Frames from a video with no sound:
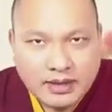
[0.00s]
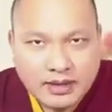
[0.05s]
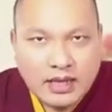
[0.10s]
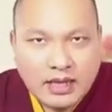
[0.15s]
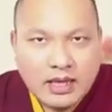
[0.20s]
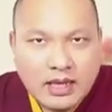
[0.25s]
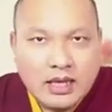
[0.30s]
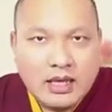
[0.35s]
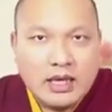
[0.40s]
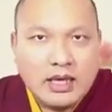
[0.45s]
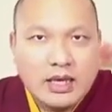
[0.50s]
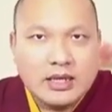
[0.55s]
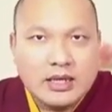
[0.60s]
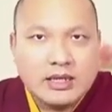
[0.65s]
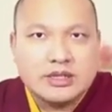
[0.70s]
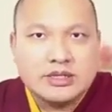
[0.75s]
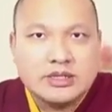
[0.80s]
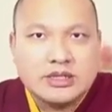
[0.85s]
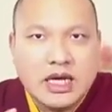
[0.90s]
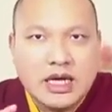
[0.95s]
master and
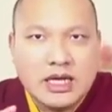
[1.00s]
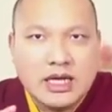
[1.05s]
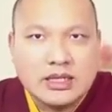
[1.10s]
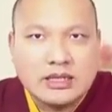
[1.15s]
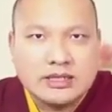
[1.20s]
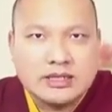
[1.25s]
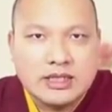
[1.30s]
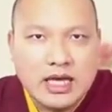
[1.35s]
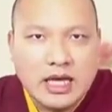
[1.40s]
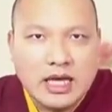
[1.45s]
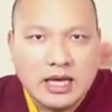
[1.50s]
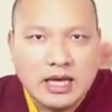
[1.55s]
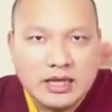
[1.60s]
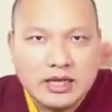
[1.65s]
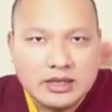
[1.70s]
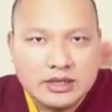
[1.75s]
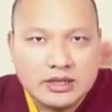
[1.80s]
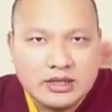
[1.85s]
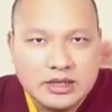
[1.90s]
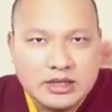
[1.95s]
disciples saw,
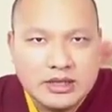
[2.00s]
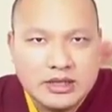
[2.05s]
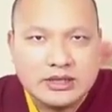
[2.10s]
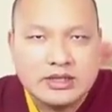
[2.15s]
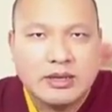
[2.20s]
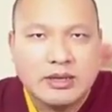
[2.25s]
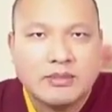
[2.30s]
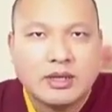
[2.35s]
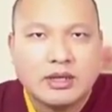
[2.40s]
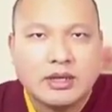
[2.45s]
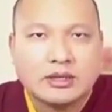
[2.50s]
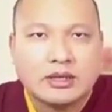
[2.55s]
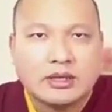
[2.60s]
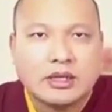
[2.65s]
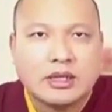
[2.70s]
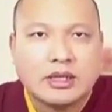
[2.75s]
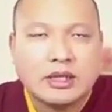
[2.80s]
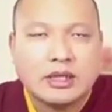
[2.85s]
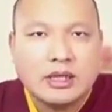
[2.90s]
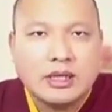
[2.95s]
if they were to see
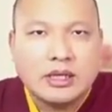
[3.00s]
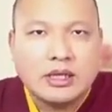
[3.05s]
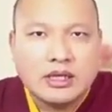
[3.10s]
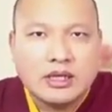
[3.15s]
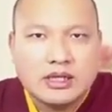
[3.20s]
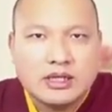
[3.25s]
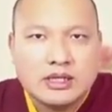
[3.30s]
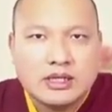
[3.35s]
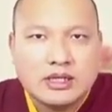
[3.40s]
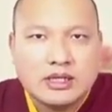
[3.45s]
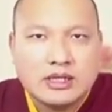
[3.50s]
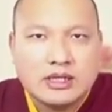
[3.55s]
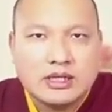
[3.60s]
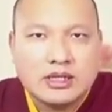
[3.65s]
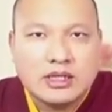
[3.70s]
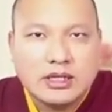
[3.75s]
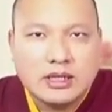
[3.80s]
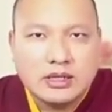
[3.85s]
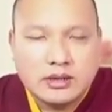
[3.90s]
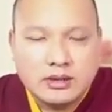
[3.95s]
the bones of
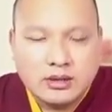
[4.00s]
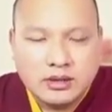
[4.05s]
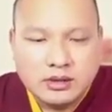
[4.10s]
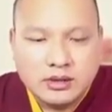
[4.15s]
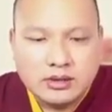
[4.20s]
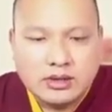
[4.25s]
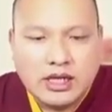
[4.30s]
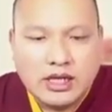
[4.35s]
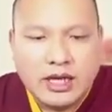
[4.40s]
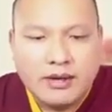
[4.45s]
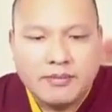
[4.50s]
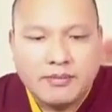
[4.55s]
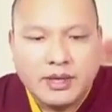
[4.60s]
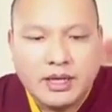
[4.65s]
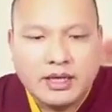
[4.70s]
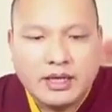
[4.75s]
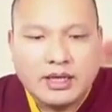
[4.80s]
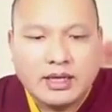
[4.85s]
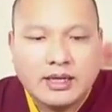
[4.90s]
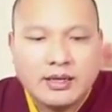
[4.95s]
slaughtered animals
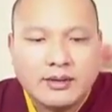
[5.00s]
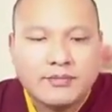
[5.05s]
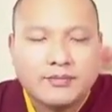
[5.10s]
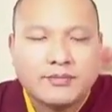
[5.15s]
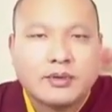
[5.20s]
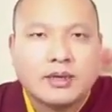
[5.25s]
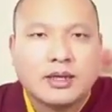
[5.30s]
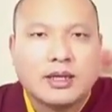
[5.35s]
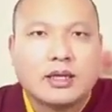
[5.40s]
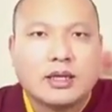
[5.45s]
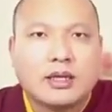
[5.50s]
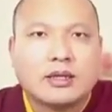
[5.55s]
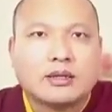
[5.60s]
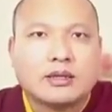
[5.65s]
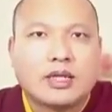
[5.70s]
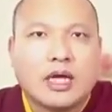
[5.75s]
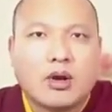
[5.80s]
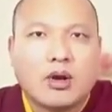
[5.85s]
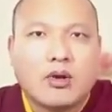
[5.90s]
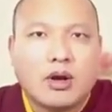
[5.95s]
when a camp was
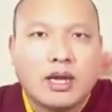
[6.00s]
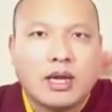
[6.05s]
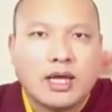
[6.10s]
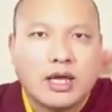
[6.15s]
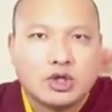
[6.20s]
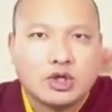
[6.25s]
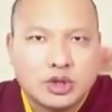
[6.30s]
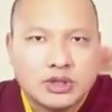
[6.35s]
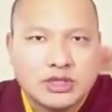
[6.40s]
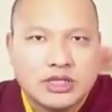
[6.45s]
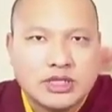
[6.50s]
taken down,